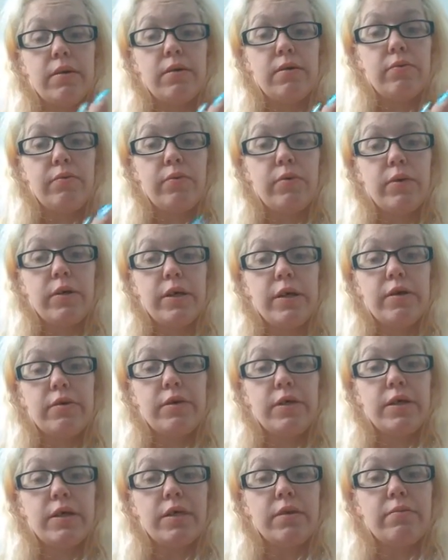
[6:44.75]
If you're
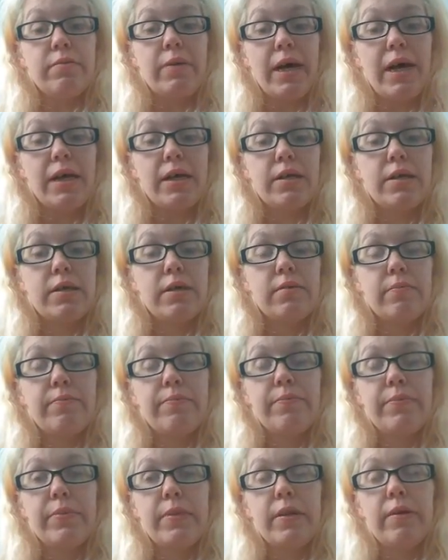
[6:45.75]
over
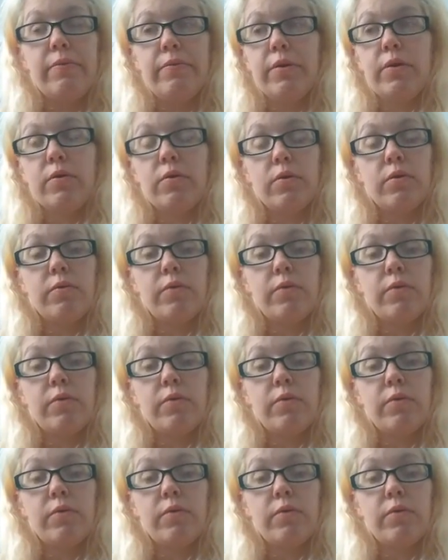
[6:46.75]
4,